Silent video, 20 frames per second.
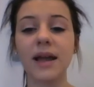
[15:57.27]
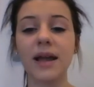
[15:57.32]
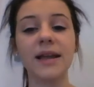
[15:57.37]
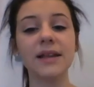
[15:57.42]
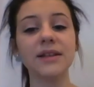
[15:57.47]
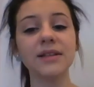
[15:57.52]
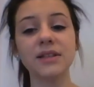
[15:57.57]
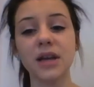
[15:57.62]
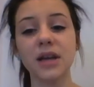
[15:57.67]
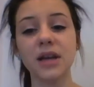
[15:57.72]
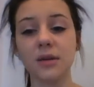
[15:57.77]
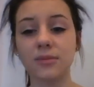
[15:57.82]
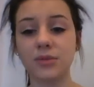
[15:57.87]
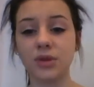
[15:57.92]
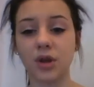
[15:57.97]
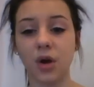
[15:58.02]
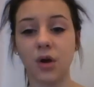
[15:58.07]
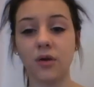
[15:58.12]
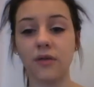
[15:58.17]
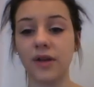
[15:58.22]
In terms
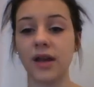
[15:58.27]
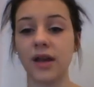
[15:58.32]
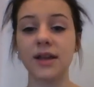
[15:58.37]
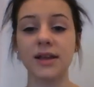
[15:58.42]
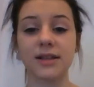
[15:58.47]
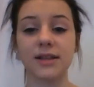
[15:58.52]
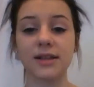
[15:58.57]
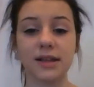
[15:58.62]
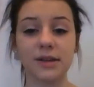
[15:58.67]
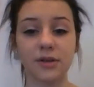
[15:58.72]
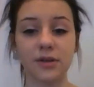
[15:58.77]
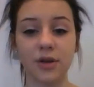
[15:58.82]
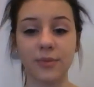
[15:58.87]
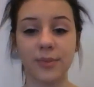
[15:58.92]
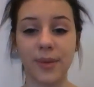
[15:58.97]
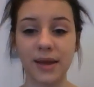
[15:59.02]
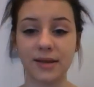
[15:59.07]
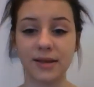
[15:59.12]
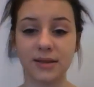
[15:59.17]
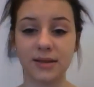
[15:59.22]
of
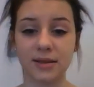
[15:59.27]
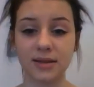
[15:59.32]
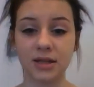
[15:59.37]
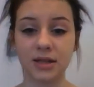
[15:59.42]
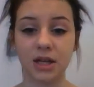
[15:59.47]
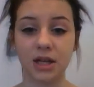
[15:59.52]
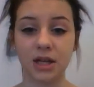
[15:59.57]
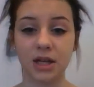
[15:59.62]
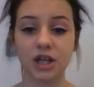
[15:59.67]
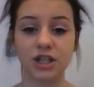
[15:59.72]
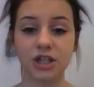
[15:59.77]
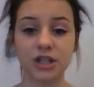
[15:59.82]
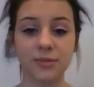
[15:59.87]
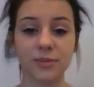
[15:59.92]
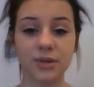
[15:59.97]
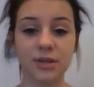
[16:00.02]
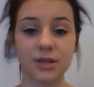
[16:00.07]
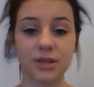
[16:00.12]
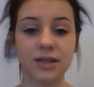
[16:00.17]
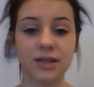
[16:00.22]
zero-based, she
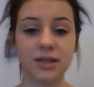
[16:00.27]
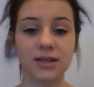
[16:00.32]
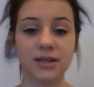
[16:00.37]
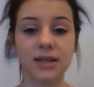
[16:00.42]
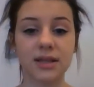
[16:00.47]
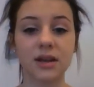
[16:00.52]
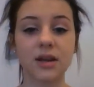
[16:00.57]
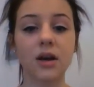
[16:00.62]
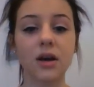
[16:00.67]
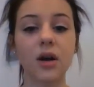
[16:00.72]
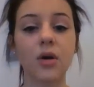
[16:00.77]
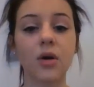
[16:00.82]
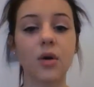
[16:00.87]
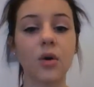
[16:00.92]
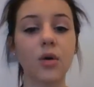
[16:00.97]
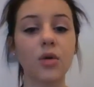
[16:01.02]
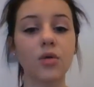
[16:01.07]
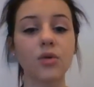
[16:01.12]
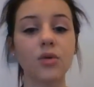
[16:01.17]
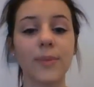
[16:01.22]
must consider
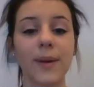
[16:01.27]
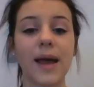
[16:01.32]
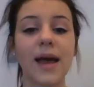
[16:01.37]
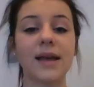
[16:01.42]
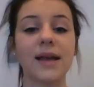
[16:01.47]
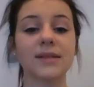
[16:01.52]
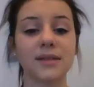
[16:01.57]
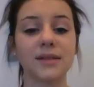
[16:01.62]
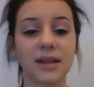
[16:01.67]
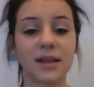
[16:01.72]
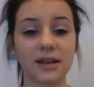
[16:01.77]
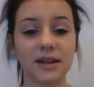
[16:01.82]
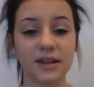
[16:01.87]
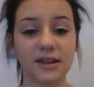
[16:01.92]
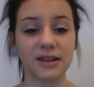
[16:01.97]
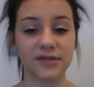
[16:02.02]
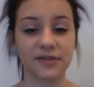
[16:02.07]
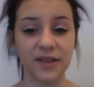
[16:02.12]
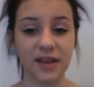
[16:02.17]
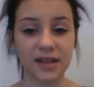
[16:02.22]
all repairs that
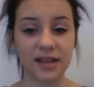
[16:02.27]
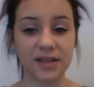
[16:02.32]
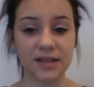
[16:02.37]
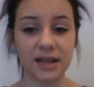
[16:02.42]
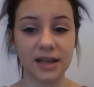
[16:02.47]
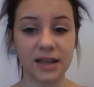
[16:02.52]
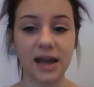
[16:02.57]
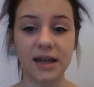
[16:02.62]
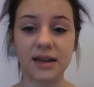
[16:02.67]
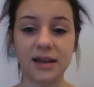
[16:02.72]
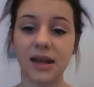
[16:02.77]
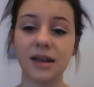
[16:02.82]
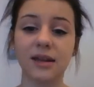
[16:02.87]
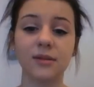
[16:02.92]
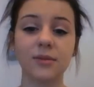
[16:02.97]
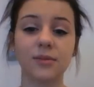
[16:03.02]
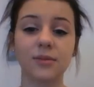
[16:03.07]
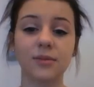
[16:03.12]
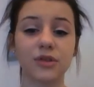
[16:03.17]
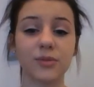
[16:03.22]
fixing and any
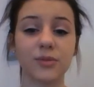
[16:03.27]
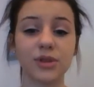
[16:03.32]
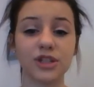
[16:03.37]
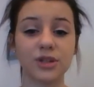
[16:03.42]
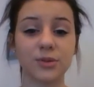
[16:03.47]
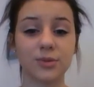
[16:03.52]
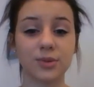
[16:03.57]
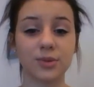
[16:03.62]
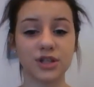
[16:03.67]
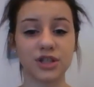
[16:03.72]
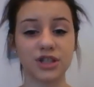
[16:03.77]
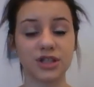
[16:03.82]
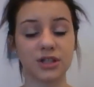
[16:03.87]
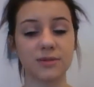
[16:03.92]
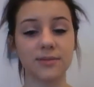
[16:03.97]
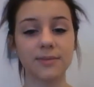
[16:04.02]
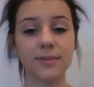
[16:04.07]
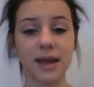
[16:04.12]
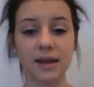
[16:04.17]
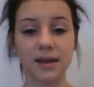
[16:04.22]
improvements she wishes
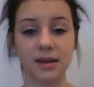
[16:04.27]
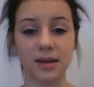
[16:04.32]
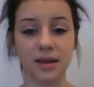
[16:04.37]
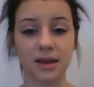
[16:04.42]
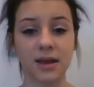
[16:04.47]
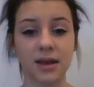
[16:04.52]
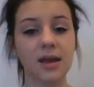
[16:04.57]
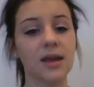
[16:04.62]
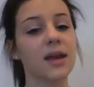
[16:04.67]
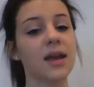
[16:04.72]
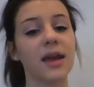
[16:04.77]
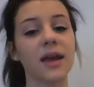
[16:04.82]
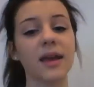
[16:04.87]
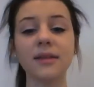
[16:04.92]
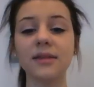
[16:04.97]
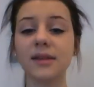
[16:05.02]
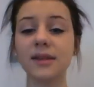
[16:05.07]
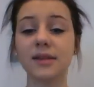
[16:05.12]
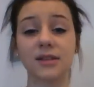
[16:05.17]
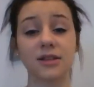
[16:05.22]
to make.
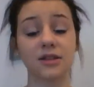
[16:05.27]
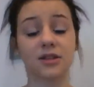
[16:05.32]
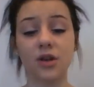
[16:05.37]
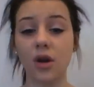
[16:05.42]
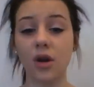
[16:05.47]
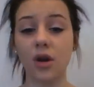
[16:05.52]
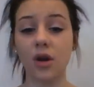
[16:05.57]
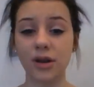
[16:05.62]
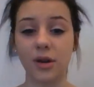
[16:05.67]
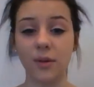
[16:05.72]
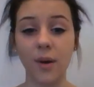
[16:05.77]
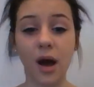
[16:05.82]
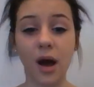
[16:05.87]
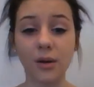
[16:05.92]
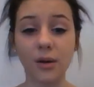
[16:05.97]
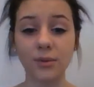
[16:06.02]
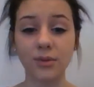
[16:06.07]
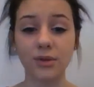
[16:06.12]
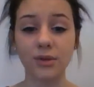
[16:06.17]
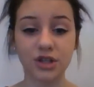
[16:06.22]
In this scenario,
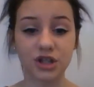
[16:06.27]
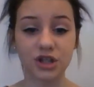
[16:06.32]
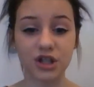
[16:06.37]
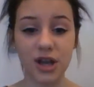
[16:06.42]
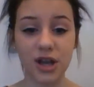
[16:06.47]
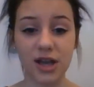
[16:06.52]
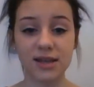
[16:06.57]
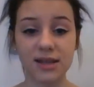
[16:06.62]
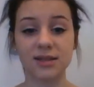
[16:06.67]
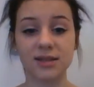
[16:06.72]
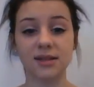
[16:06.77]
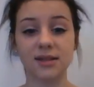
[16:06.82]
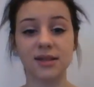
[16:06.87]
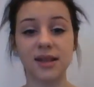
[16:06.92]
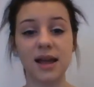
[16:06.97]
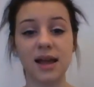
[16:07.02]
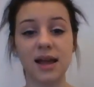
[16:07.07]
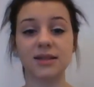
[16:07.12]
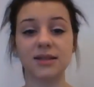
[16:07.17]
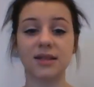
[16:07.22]
I would suggest
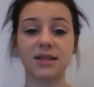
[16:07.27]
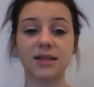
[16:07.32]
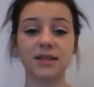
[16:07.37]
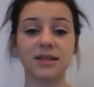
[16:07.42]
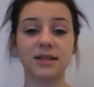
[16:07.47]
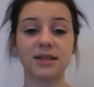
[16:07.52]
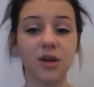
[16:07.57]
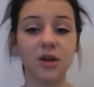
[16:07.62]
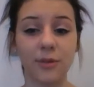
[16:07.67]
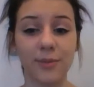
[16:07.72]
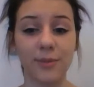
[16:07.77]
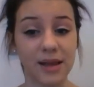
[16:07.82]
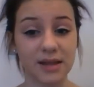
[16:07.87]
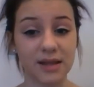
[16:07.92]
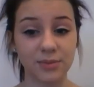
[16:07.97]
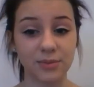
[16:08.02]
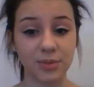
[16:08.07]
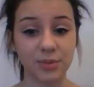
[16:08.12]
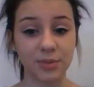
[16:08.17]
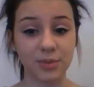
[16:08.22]
that
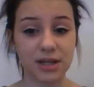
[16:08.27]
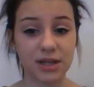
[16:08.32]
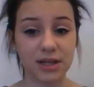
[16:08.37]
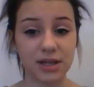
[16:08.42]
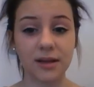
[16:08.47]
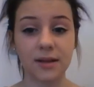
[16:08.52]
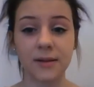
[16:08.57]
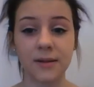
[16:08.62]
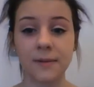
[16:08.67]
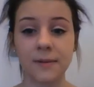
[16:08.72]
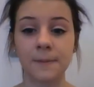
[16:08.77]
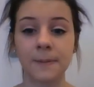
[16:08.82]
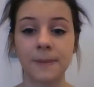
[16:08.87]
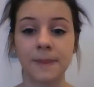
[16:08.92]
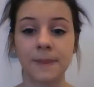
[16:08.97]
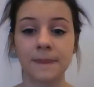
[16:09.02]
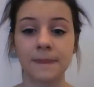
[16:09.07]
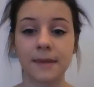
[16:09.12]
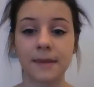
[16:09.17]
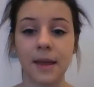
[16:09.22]
zero-based budgeting
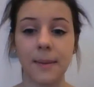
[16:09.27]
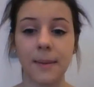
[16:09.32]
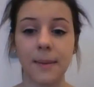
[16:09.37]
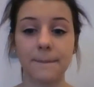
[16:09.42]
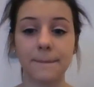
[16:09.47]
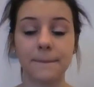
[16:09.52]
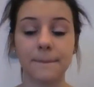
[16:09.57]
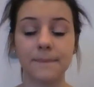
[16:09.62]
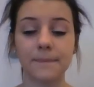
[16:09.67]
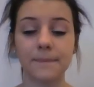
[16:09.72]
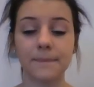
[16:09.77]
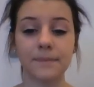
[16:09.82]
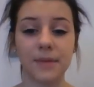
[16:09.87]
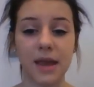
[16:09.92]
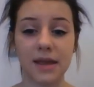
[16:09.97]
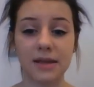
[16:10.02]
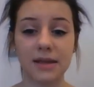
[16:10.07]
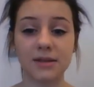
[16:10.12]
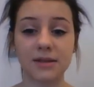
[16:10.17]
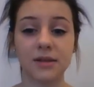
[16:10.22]

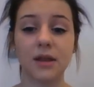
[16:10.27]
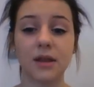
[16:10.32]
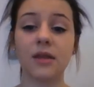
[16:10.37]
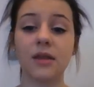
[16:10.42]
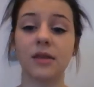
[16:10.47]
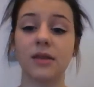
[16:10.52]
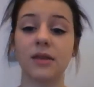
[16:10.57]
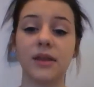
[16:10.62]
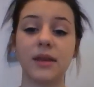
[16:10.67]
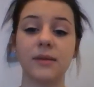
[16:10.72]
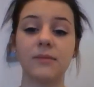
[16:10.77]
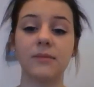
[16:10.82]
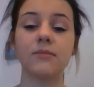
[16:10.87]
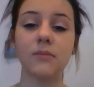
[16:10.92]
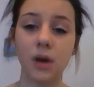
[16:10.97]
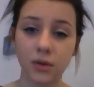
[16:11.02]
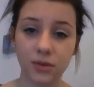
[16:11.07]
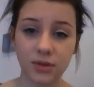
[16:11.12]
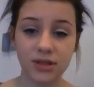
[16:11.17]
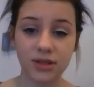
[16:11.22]
is the
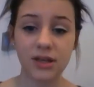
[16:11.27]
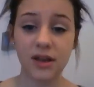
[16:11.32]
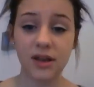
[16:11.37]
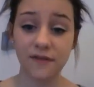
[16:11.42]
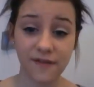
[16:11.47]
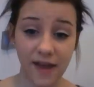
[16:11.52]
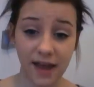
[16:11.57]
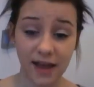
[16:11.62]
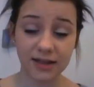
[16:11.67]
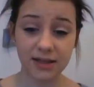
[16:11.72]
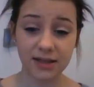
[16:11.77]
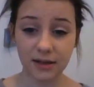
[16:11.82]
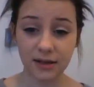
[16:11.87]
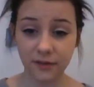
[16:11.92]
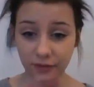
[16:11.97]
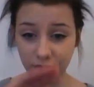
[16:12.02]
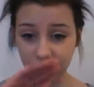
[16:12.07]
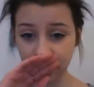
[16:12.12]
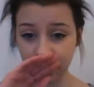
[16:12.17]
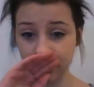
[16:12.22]
most
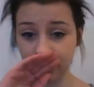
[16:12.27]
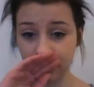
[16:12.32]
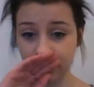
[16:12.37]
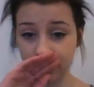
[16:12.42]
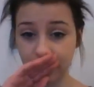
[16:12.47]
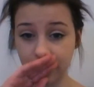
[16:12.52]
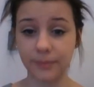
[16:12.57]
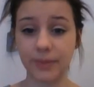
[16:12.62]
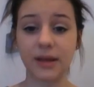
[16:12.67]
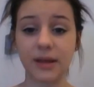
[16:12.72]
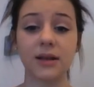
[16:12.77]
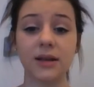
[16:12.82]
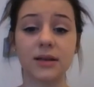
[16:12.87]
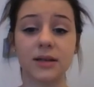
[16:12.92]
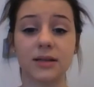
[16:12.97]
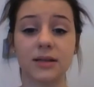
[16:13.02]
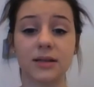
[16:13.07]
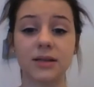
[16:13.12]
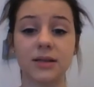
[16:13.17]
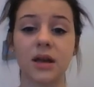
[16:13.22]
effective
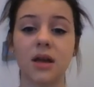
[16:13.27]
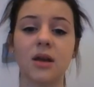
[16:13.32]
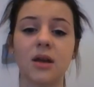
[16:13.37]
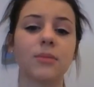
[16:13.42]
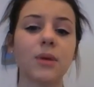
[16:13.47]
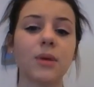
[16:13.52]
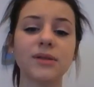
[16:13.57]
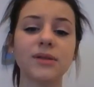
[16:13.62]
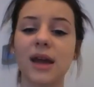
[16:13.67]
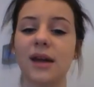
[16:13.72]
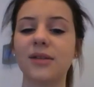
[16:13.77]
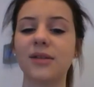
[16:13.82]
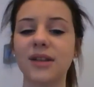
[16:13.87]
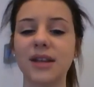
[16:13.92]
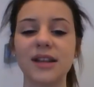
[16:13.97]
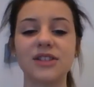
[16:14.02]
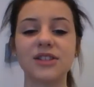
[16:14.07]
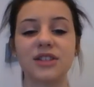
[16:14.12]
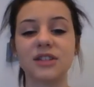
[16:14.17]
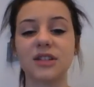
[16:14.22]
because most
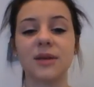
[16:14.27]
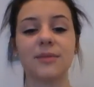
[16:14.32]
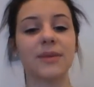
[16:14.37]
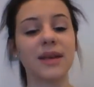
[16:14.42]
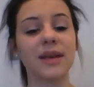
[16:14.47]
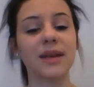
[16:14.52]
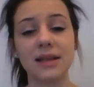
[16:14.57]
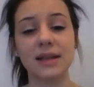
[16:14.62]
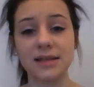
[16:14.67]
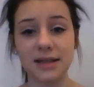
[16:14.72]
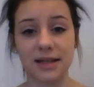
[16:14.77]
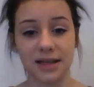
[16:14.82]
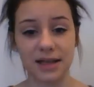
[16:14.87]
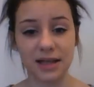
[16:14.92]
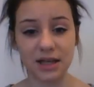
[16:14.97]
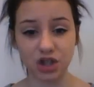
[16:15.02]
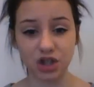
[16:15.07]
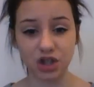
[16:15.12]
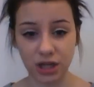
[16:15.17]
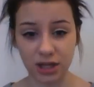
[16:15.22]
calculations can be easily
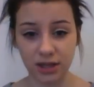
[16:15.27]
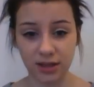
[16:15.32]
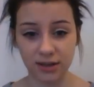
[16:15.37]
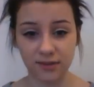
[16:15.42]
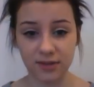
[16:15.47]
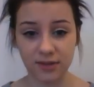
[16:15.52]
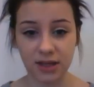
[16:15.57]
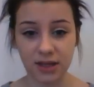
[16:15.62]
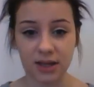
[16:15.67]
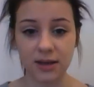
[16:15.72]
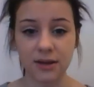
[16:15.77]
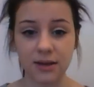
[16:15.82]
achieved.